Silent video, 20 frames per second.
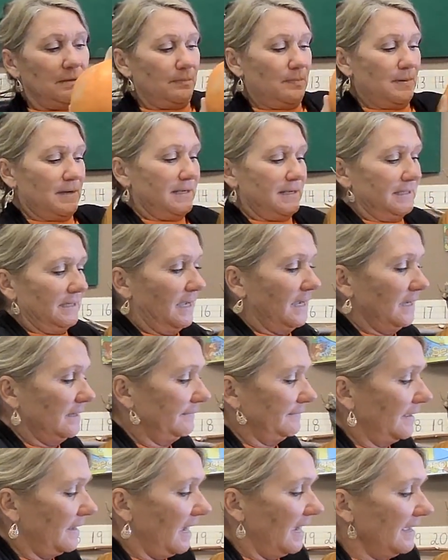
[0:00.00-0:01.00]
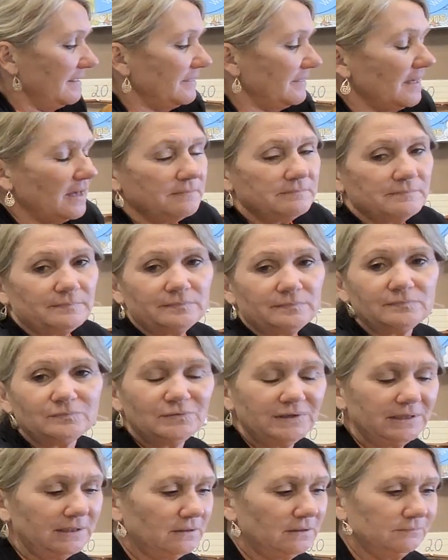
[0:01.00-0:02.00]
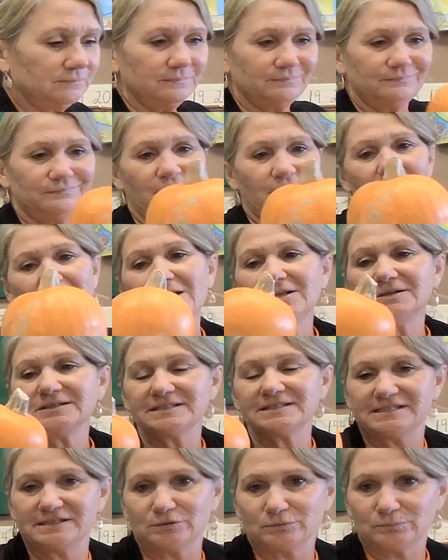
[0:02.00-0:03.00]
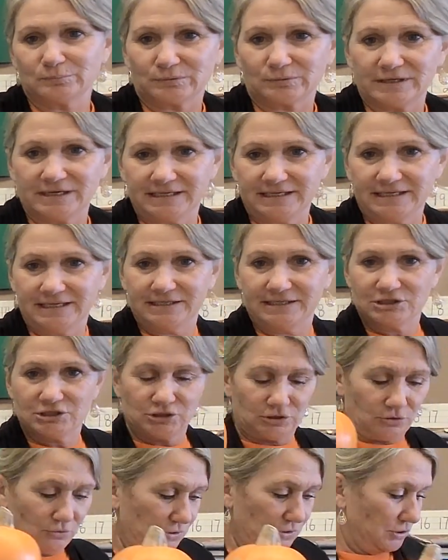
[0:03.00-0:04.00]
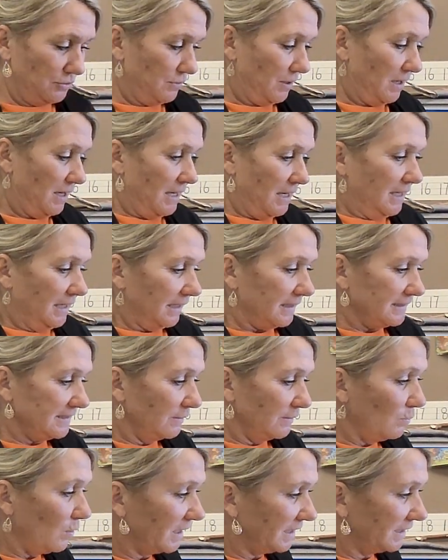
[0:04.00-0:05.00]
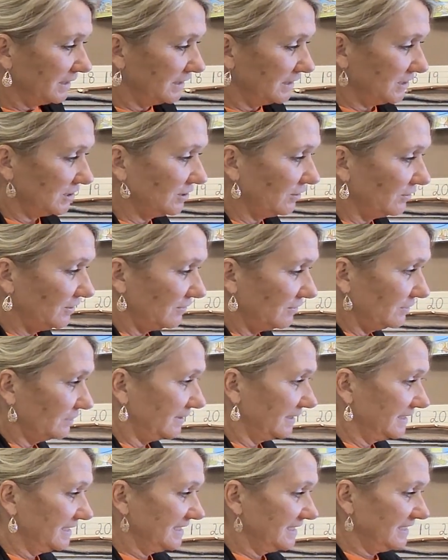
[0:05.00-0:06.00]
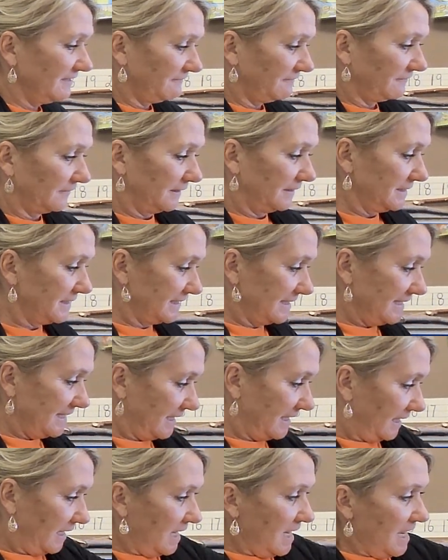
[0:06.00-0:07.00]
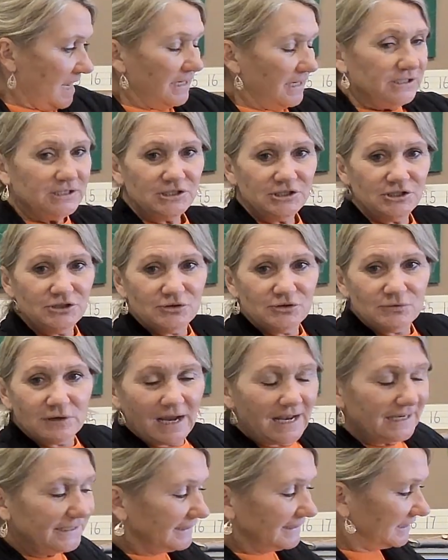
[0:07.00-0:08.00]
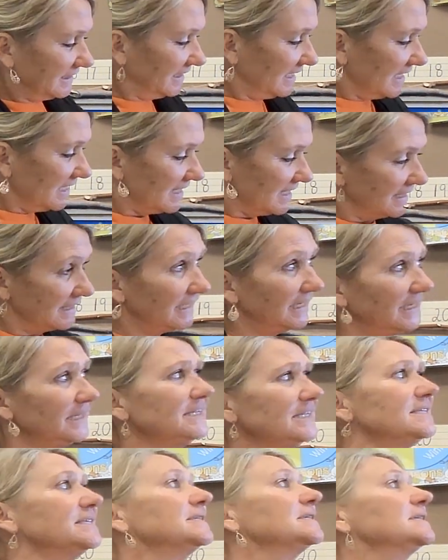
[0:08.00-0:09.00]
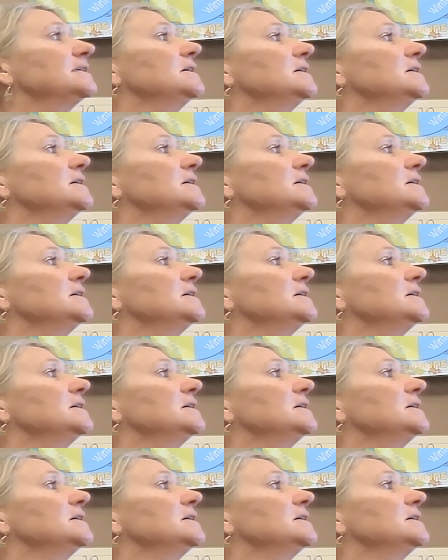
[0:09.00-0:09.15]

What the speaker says: But I thought, no, I'll still bring it and show you, because I wanted to show you the difference in, did you guys see this?